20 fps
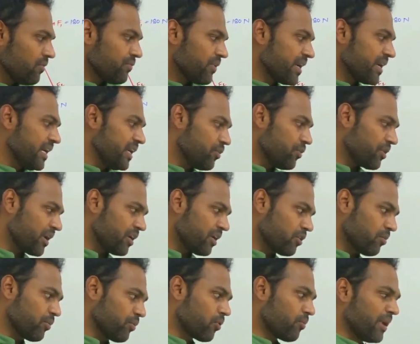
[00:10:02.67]
5 into 10 to the
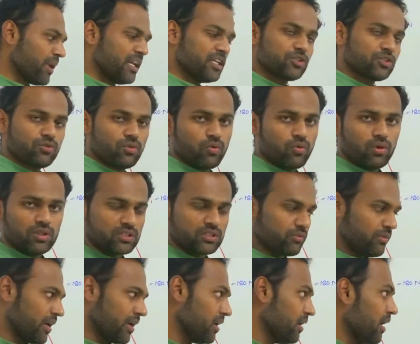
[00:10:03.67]
power minus 2 whole
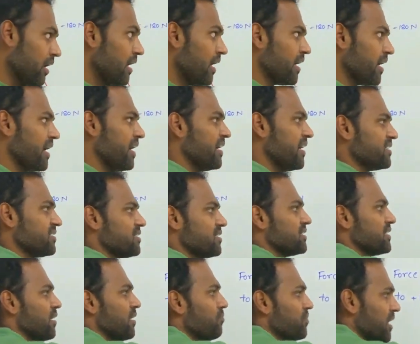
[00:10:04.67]
square. Again, it is the
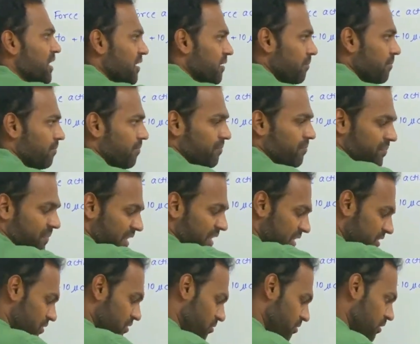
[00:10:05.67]
same thing.
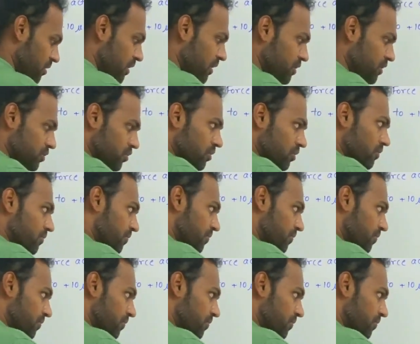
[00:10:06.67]
Yes or no? So